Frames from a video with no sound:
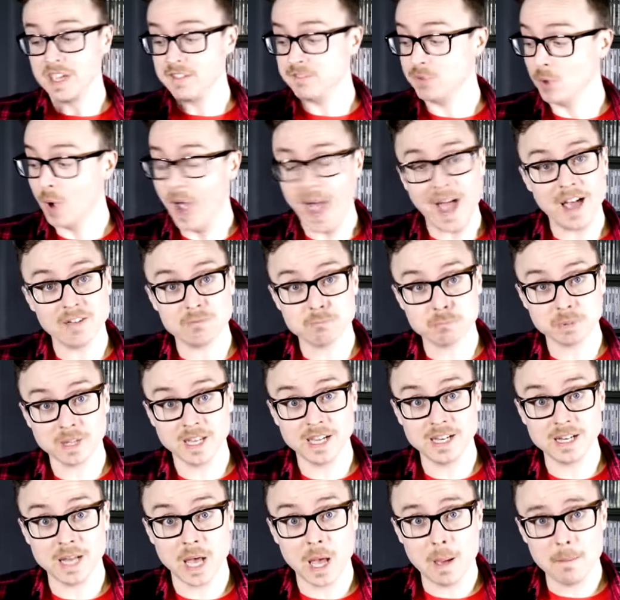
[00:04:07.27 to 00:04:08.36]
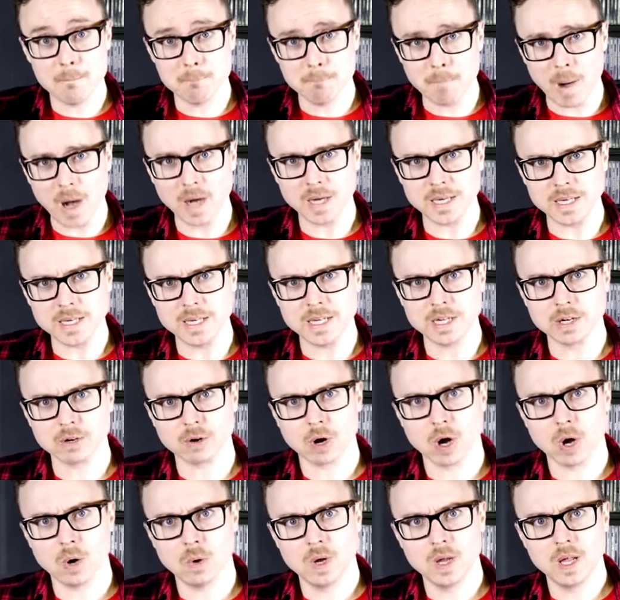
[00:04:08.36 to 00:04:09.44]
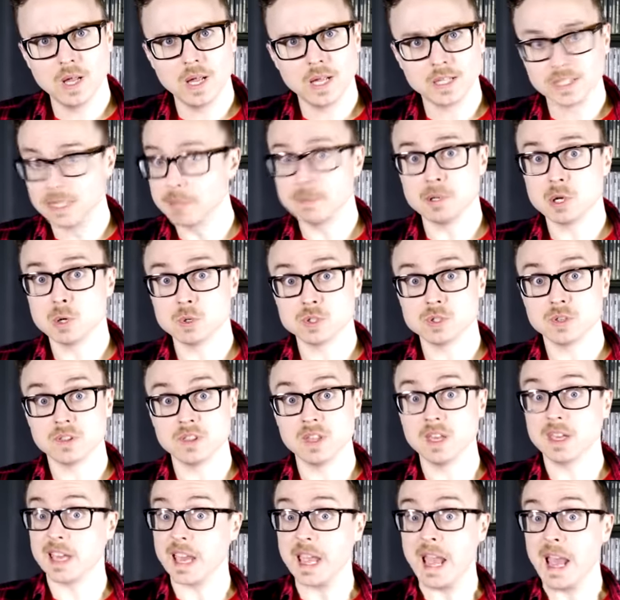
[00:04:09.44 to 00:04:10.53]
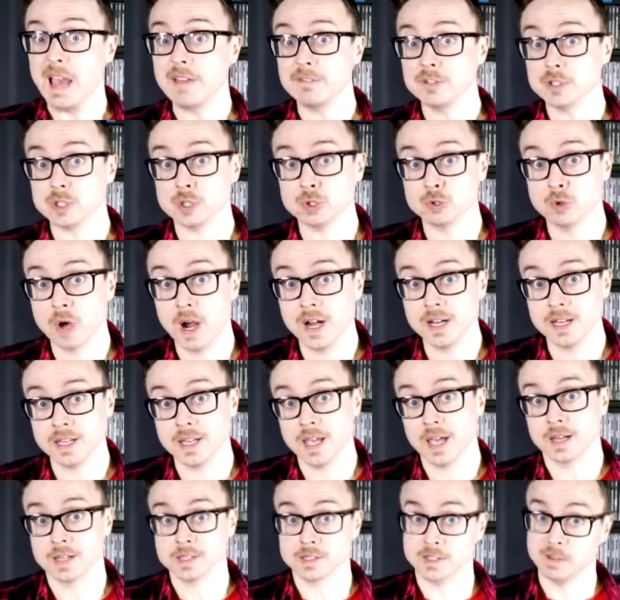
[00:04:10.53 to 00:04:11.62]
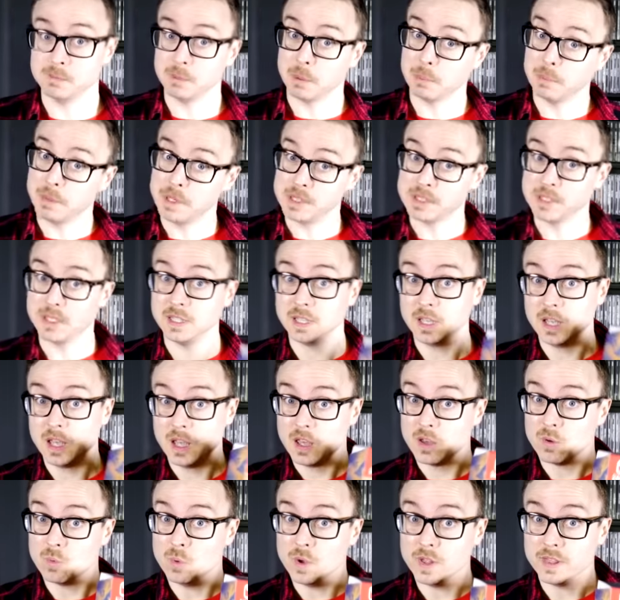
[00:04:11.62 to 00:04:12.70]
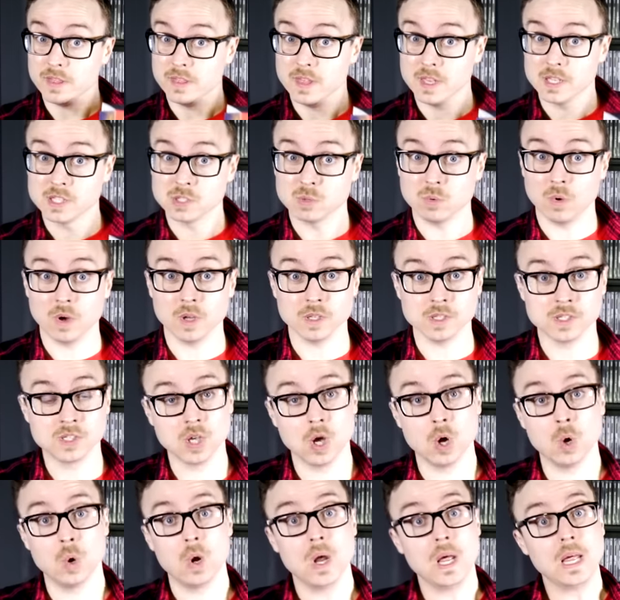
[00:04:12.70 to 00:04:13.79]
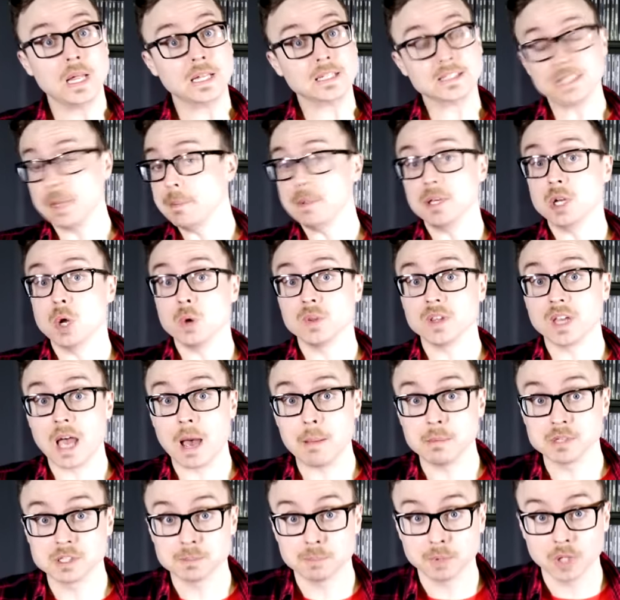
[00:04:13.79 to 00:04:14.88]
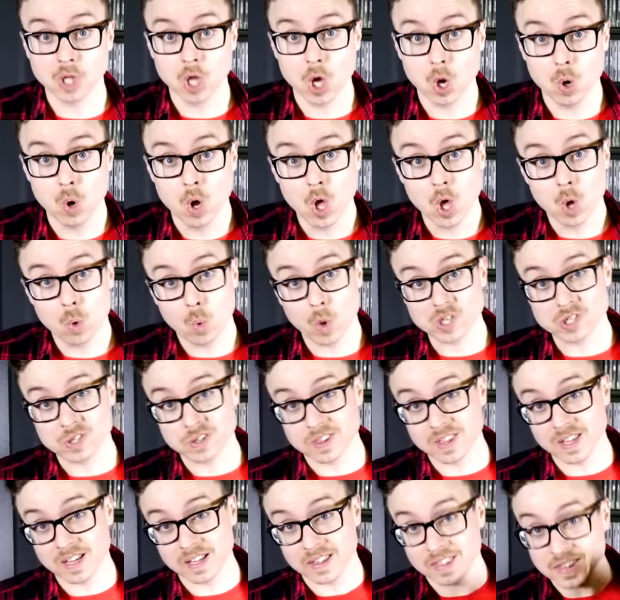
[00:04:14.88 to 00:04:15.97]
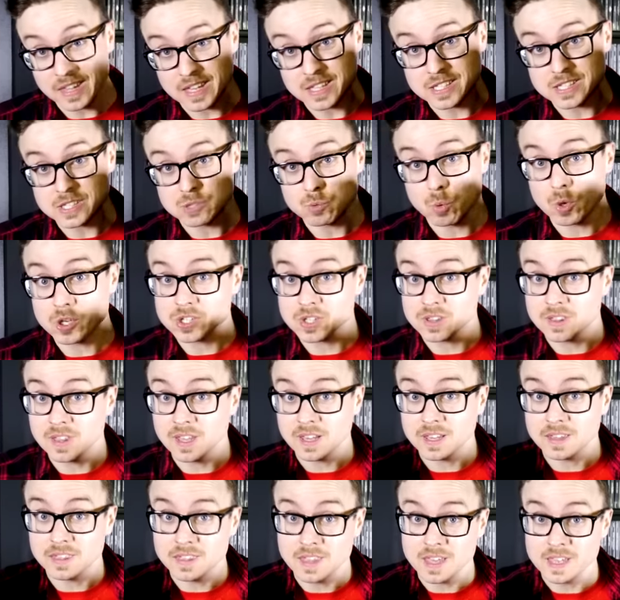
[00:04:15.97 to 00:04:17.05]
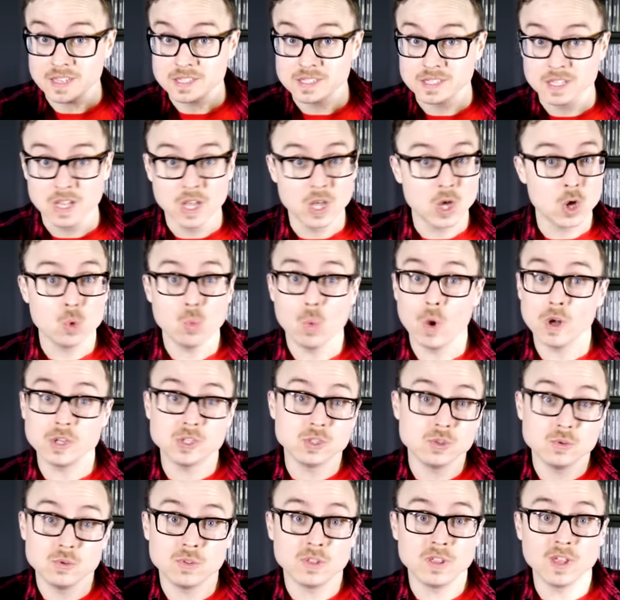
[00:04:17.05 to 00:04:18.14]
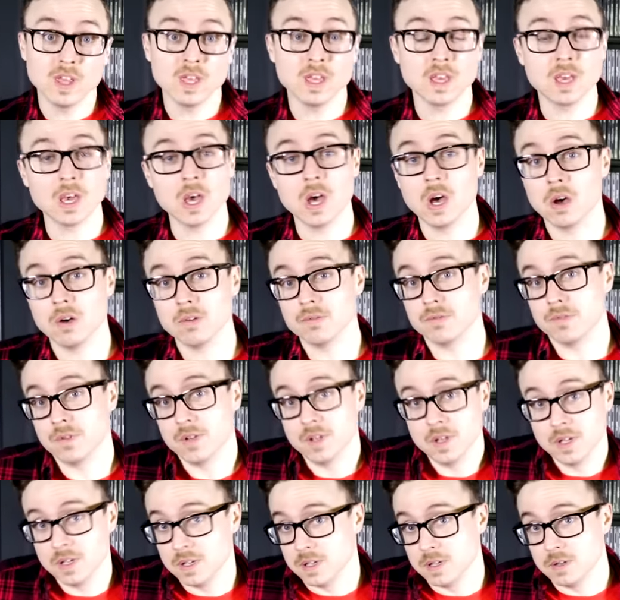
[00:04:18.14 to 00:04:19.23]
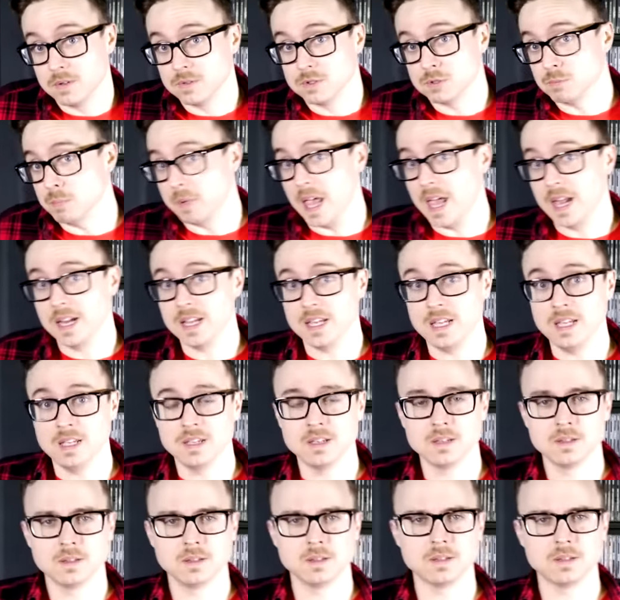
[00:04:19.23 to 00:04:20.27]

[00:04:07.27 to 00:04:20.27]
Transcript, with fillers: If you have played Monkey Hero, let me know what you think. I haven't tried it yet because I've been busy with this one. So let me know in the comments below what you think of this, what you think of this, what you think of spaghetti.